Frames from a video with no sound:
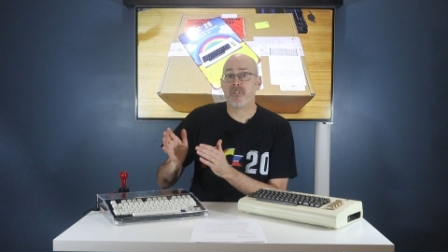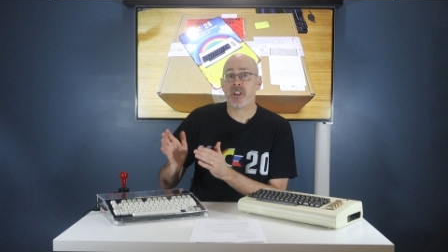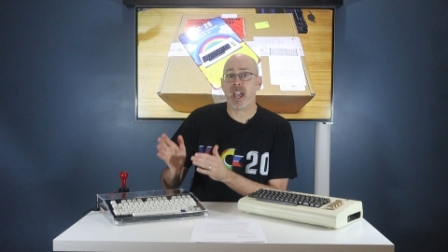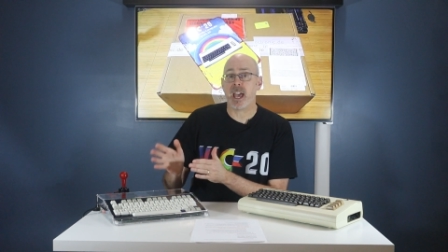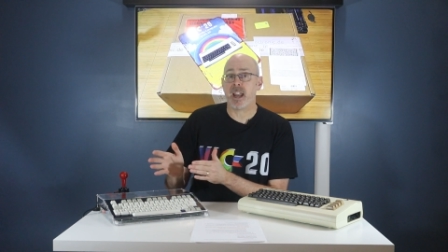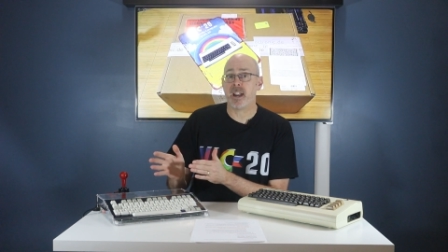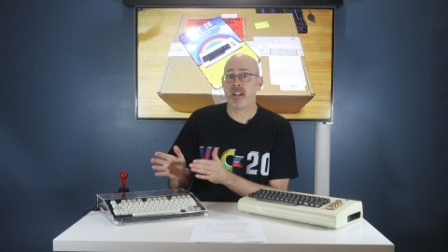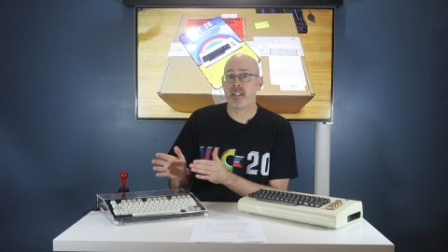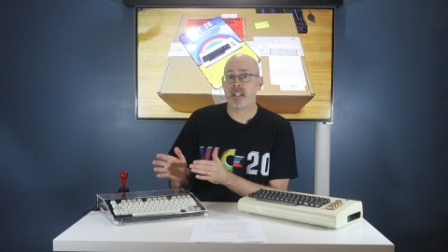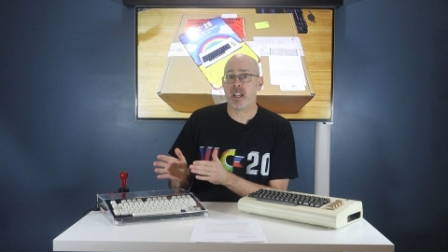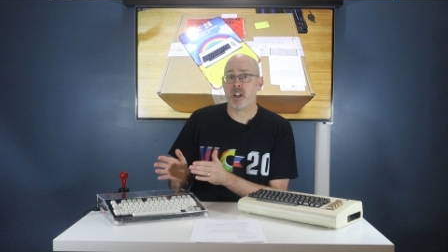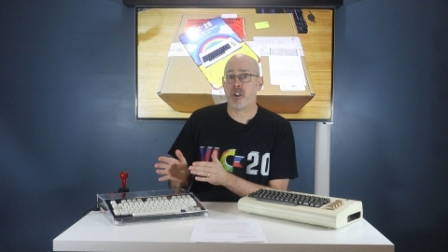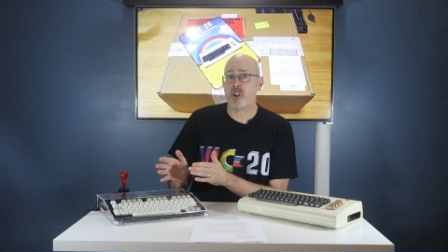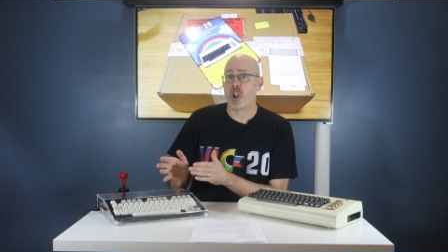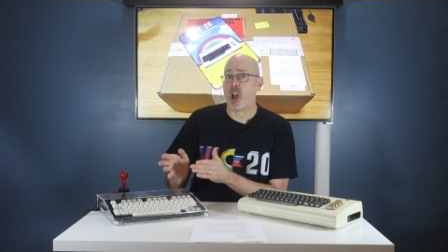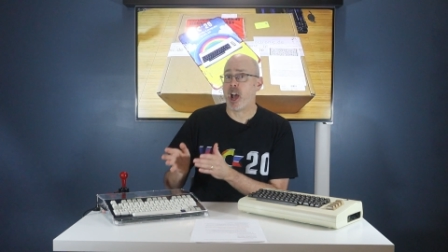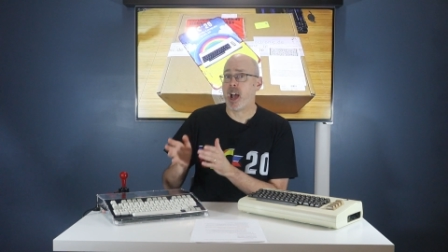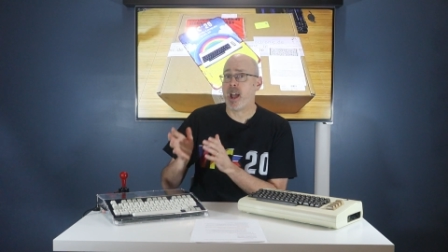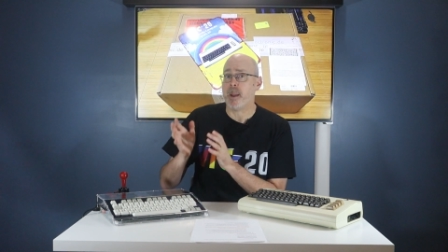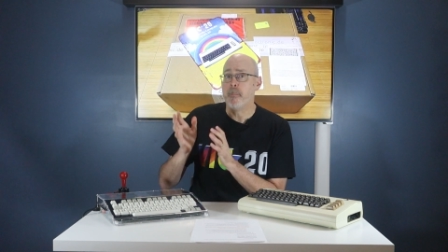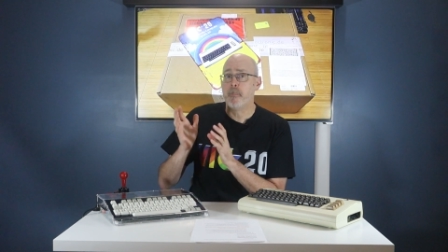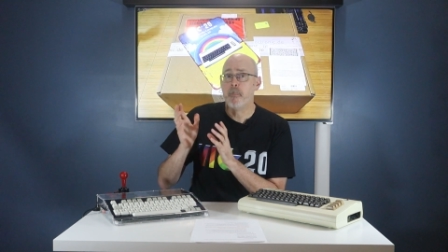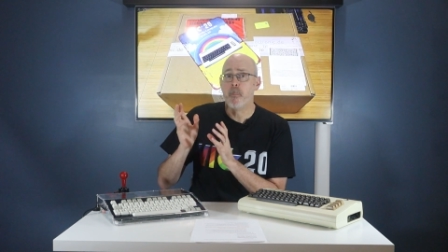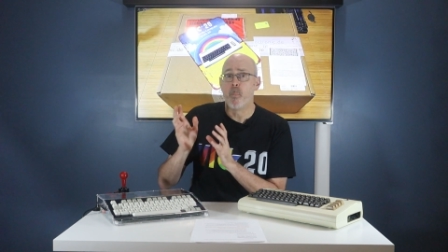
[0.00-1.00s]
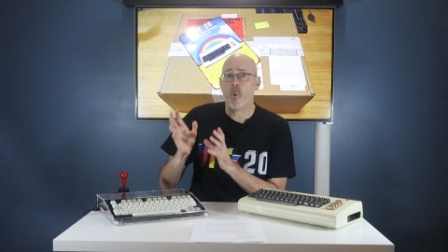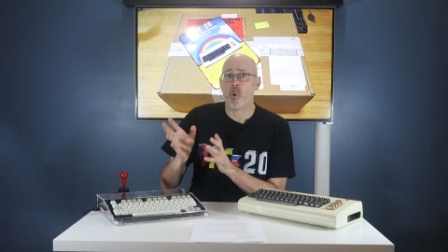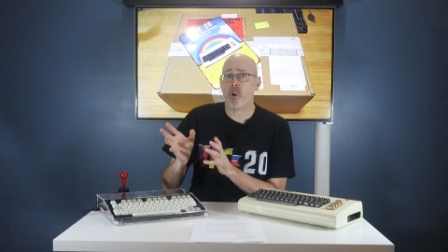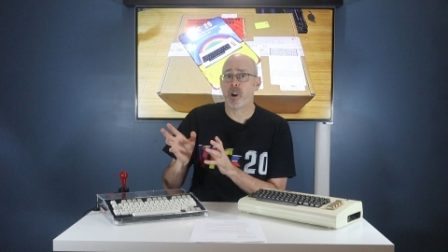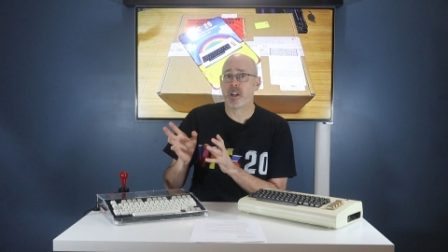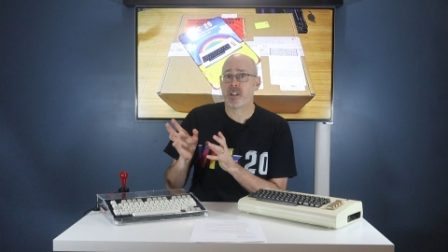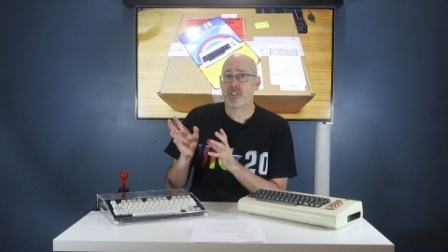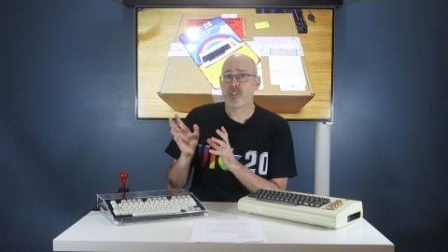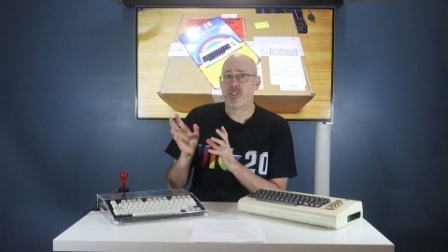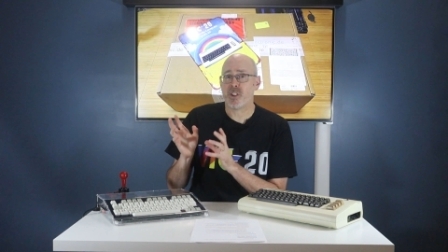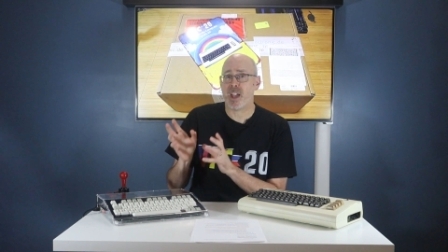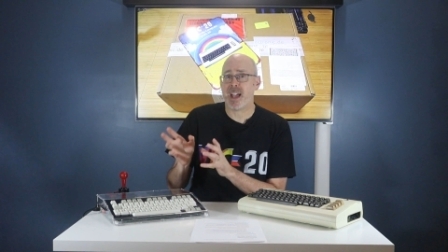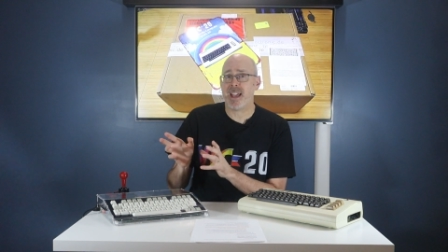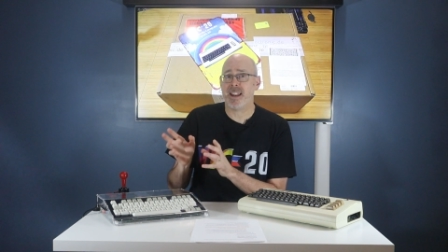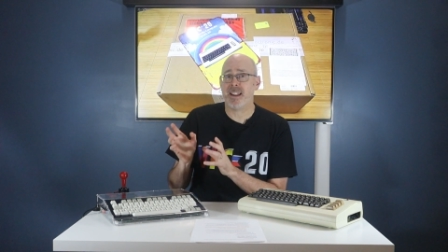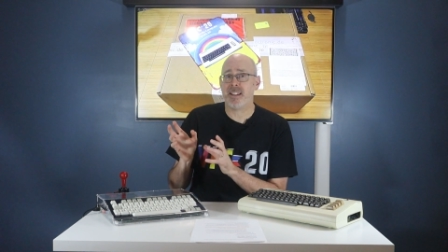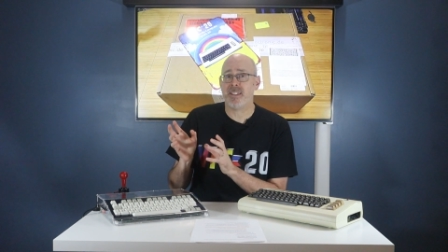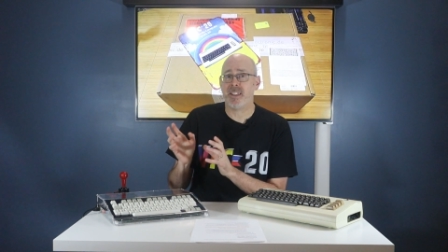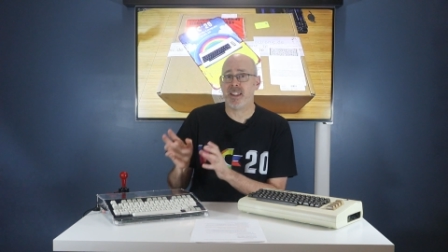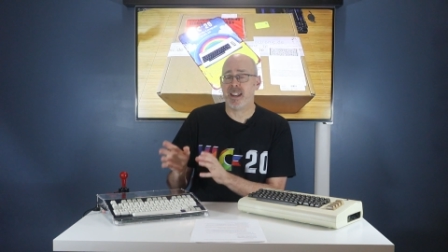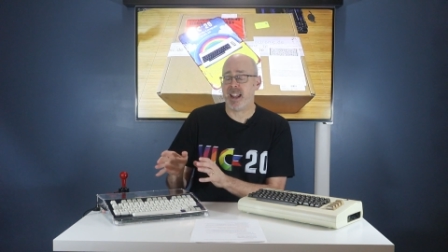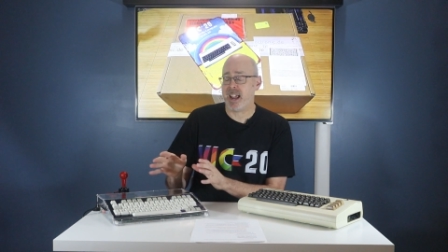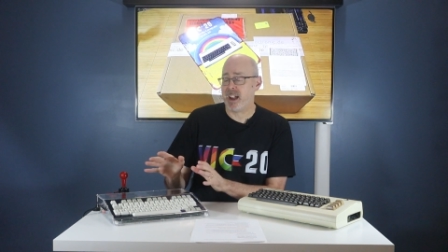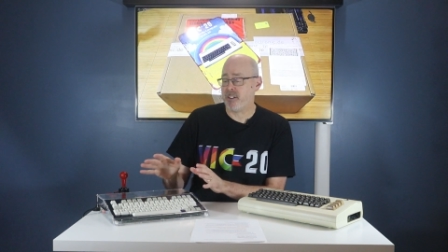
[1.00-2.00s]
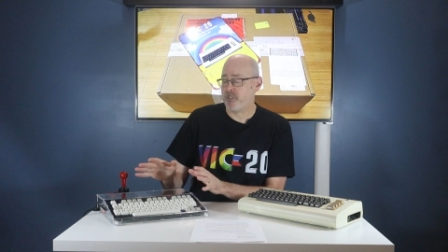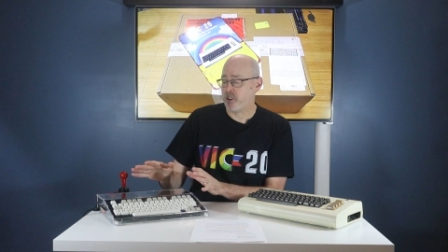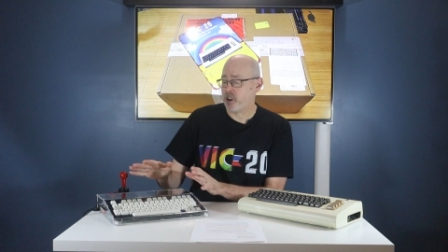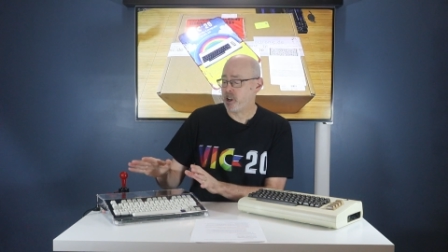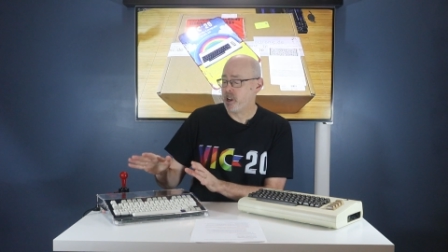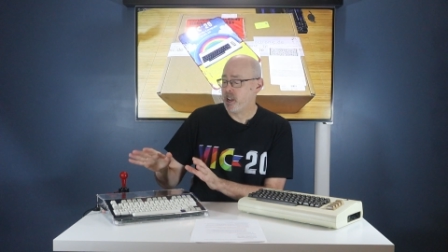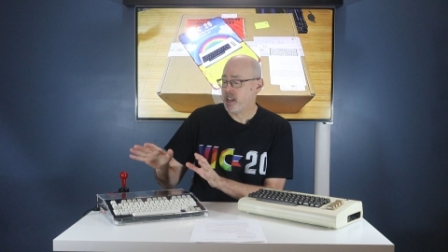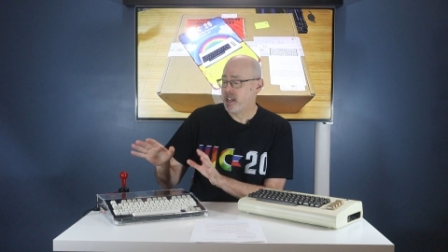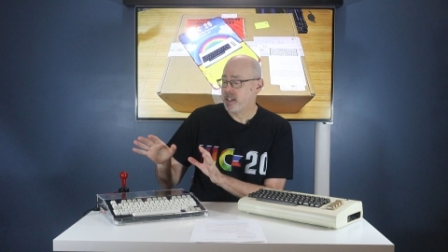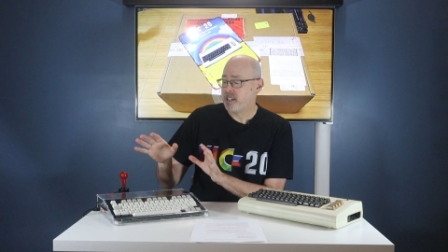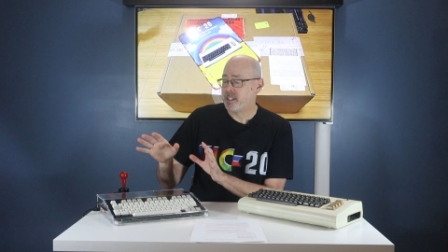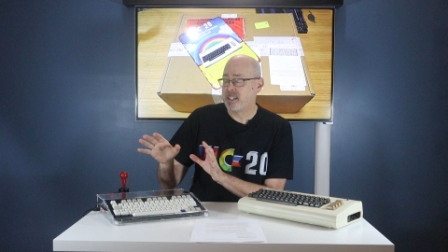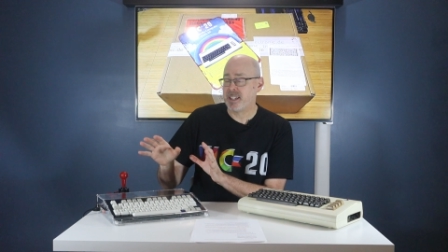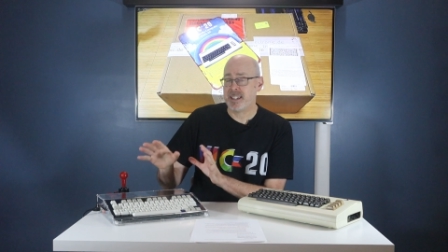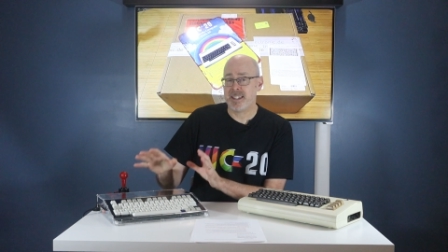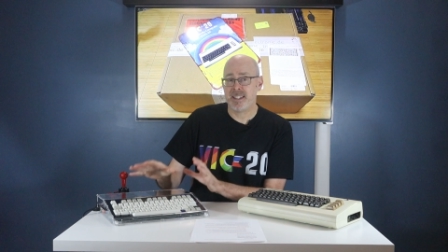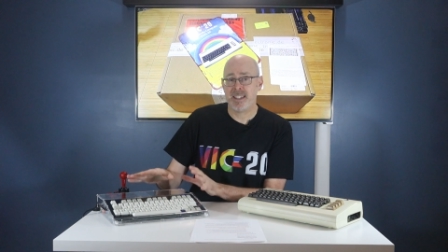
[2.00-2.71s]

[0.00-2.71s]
And I've got to tell you, I'm more excited than ever